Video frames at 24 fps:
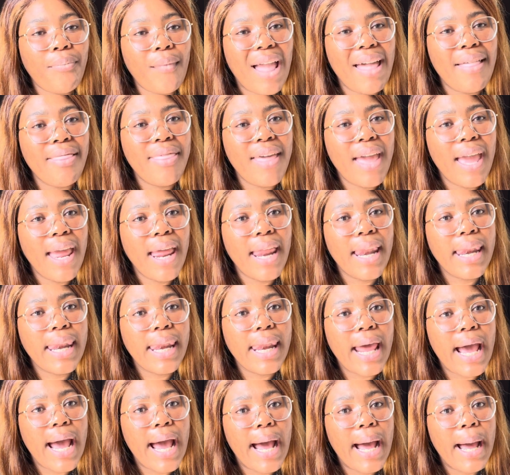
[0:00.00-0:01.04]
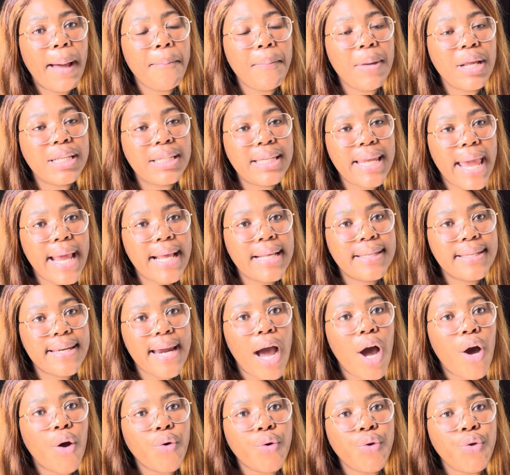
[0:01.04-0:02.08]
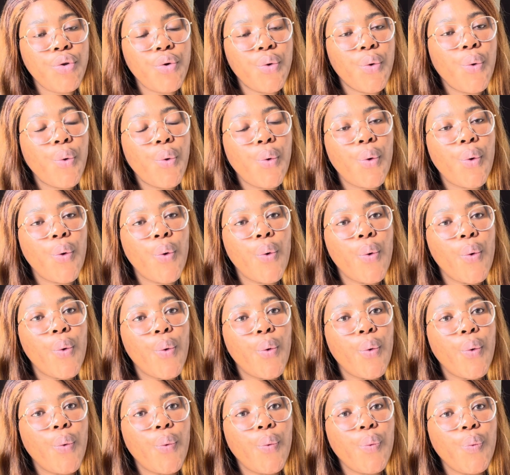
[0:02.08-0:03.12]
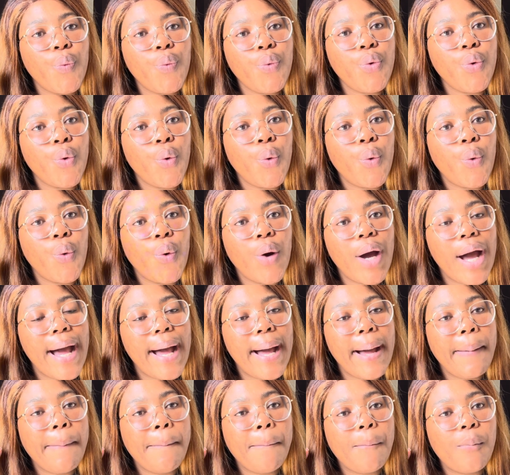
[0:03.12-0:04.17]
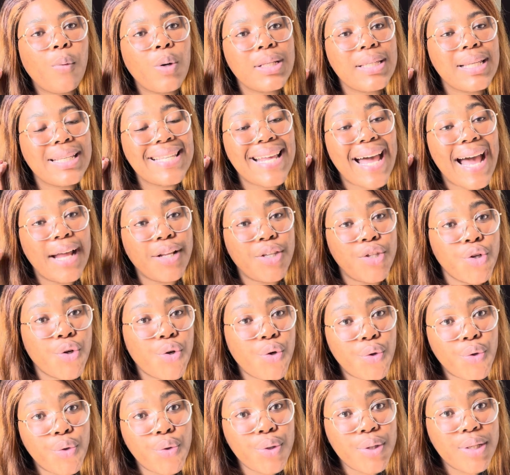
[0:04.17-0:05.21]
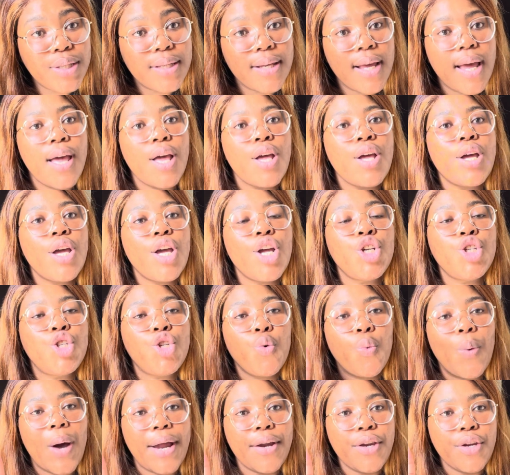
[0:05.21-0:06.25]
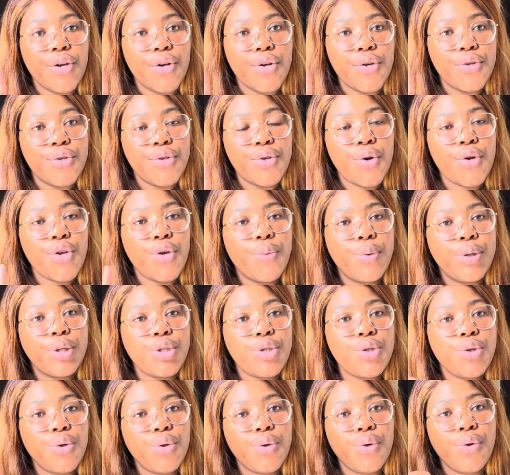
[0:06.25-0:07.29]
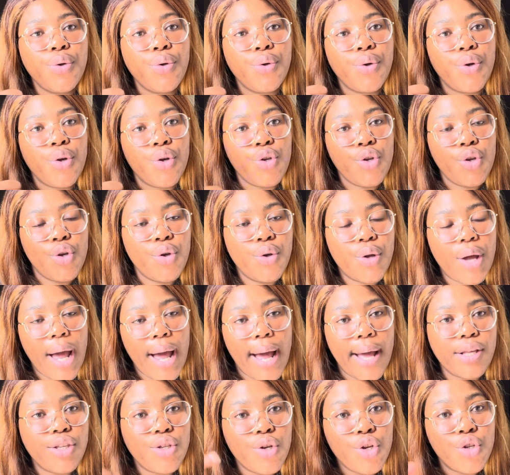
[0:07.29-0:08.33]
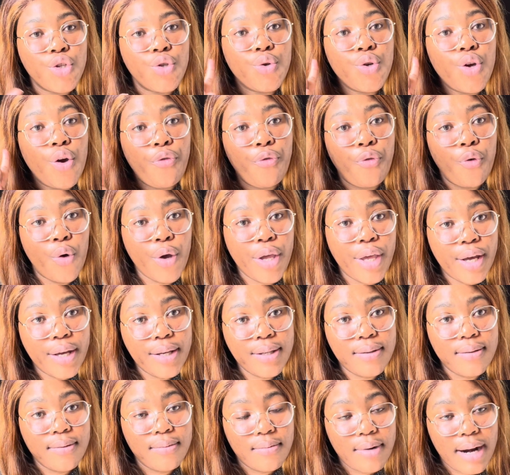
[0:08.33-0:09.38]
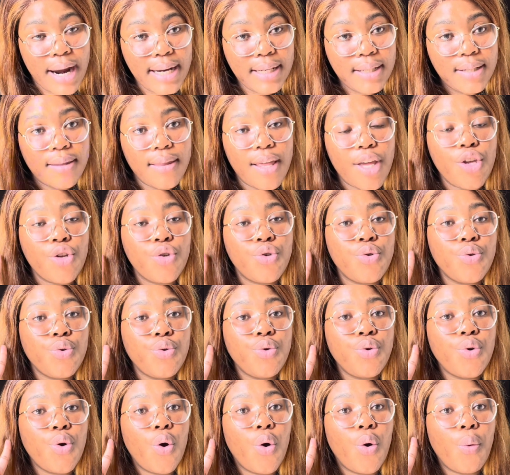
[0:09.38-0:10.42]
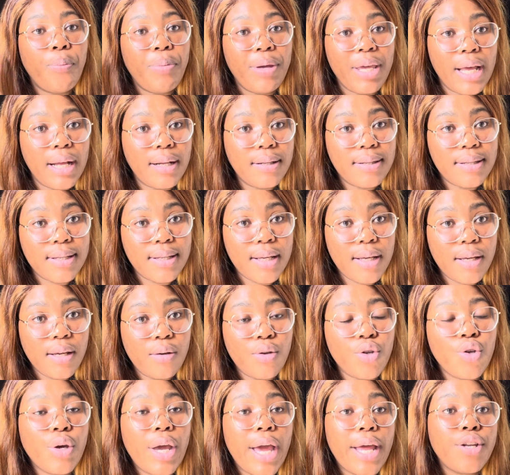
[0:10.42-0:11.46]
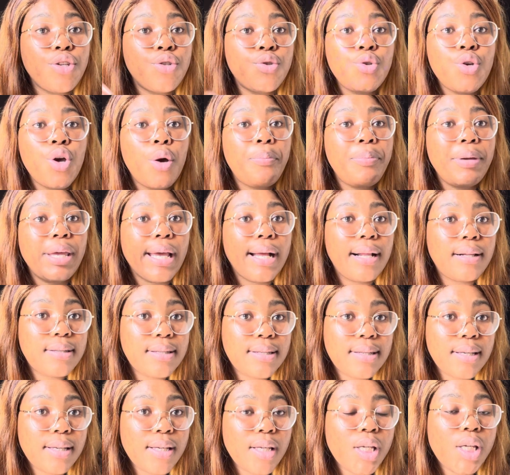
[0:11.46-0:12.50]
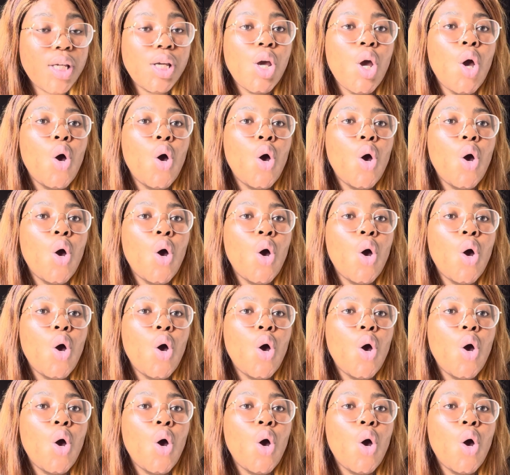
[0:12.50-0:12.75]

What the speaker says: it takes down your articles into 1 year. So you do your 4 years, right? Then you do your PLT. You can do your PLT